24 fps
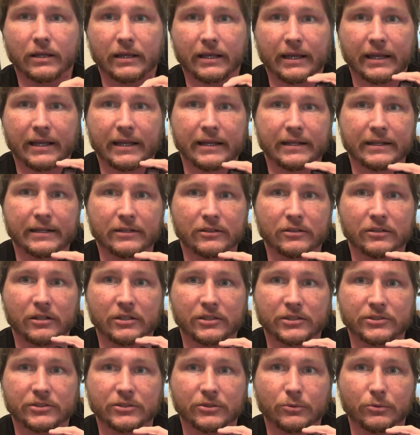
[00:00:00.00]
and it'll
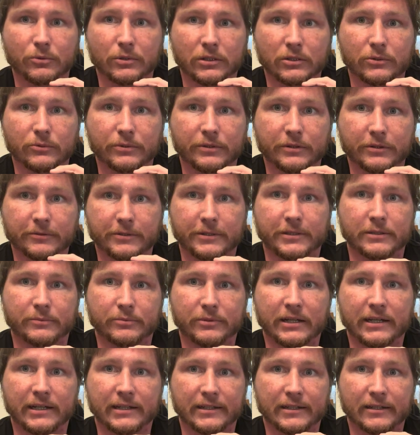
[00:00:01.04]
also work with 300
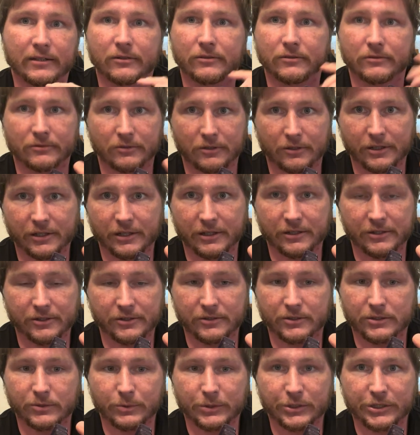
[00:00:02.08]
blackout. All you gotta do
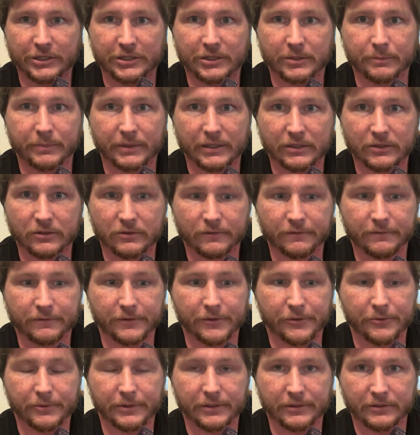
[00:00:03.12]
is switch out the barrel
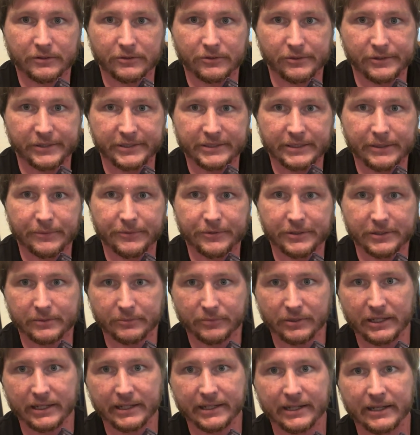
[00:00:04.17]
to accept 300
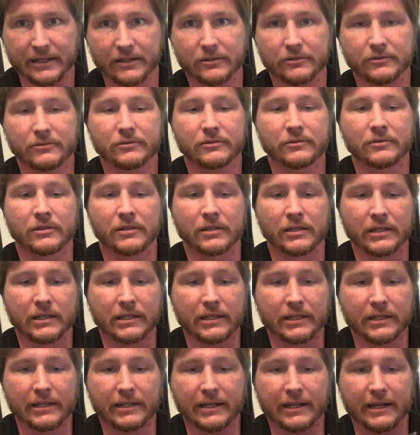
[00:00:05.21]
blackout,
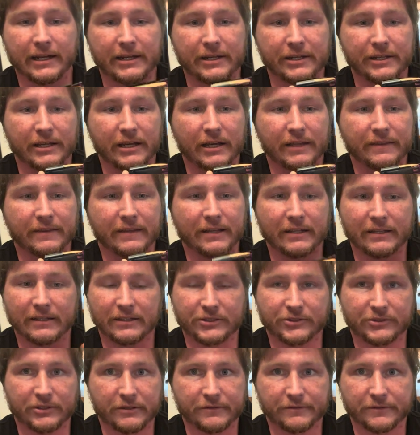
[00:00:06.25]
and you got that. That's
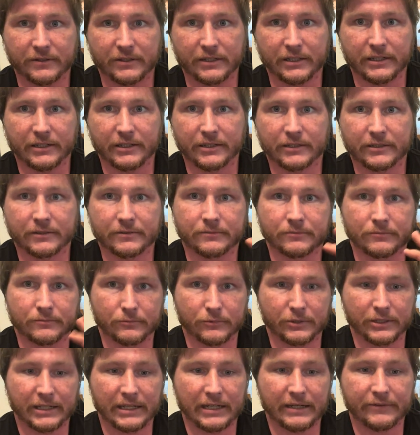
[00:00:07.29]
great for deer,
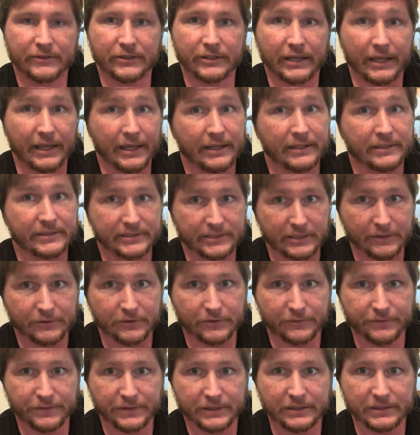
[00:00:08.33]
what have you, and
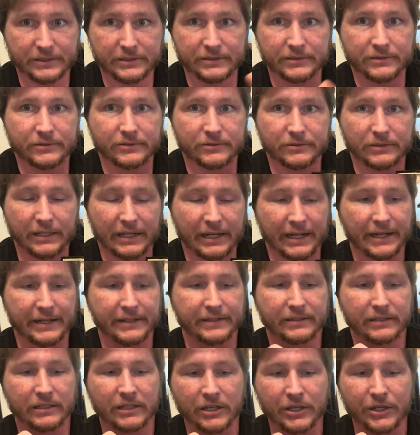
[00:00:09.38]
self-defense.
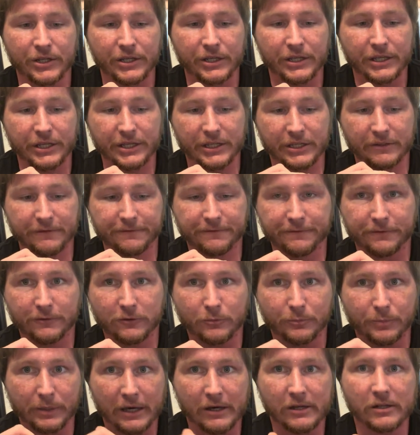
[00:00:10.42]
And you get full
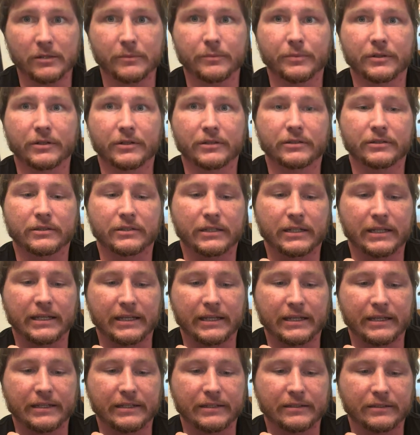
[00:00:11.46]
powder burn,
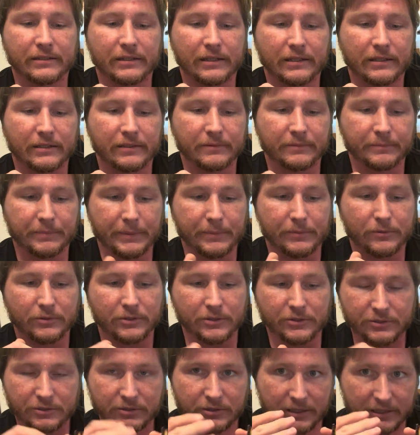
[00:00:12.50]
and people
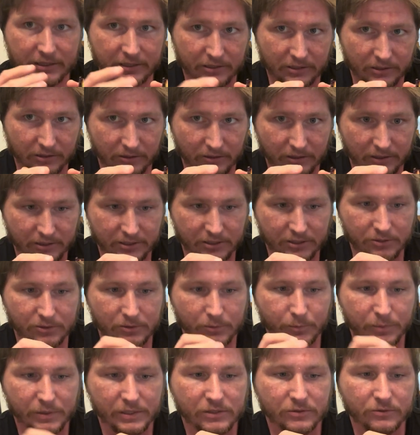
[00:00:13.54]
use like to use
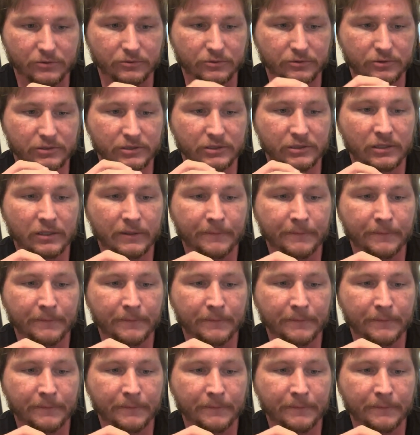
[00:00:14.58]
pistols